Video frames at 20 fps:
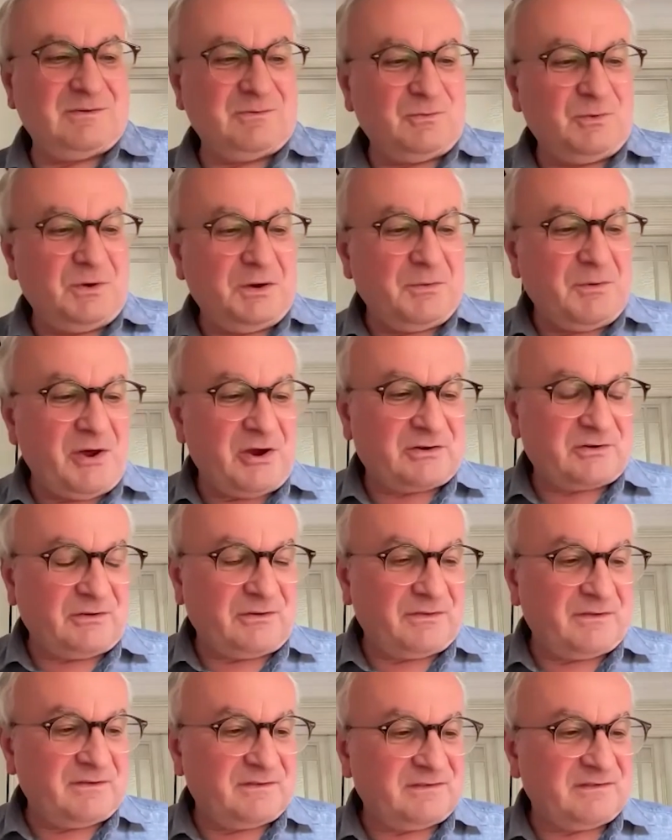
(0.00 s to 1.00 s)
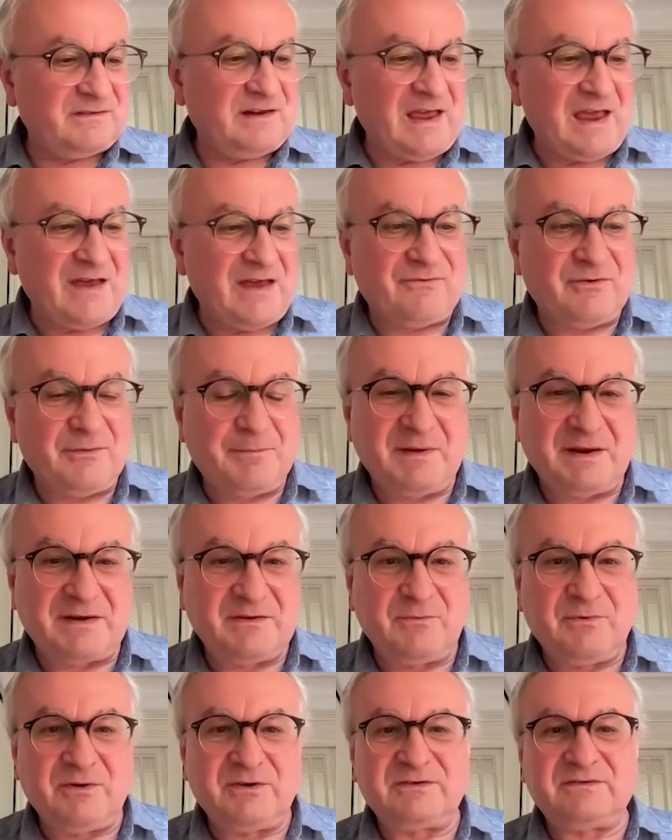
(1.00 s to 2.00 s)
We worked on this and everybody
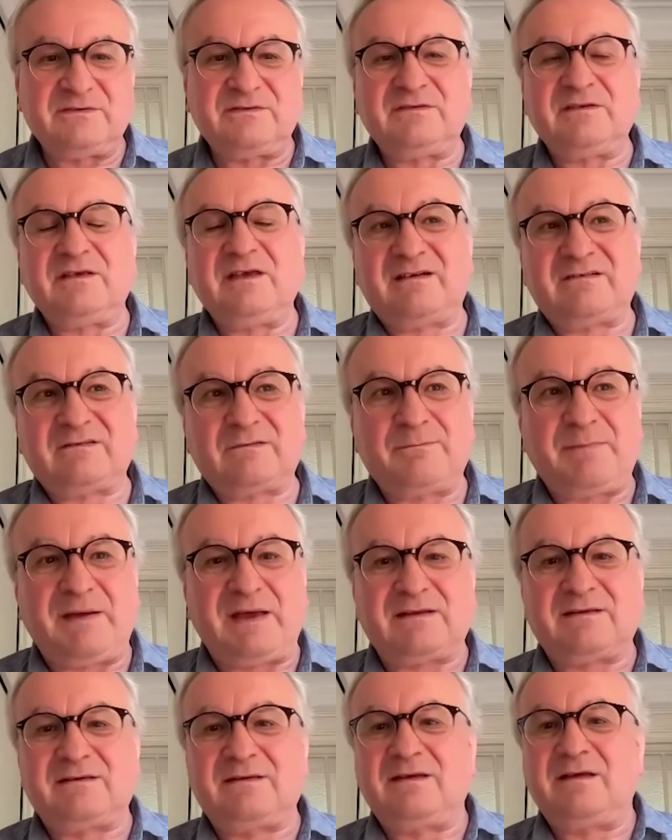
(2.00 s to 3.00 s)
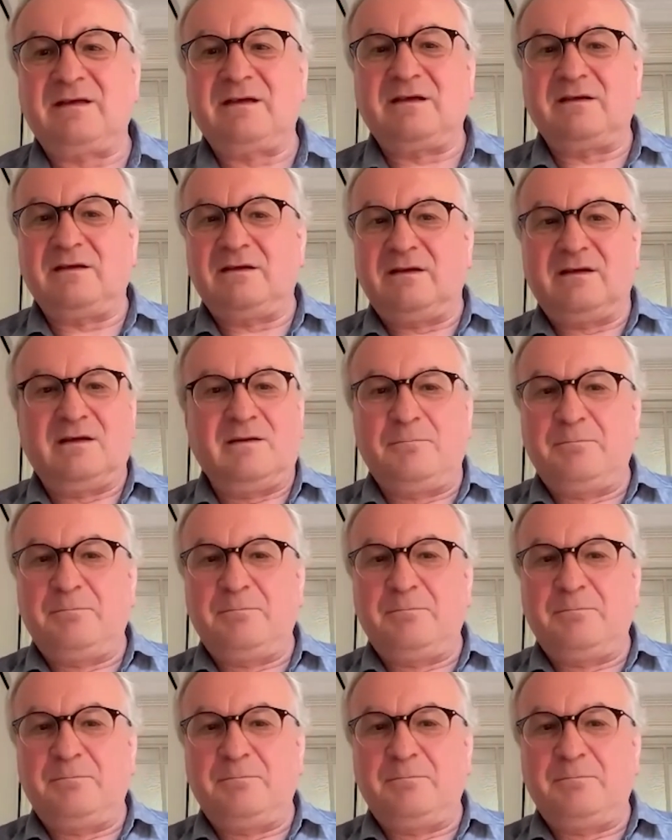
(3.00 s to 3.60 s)
was expecting a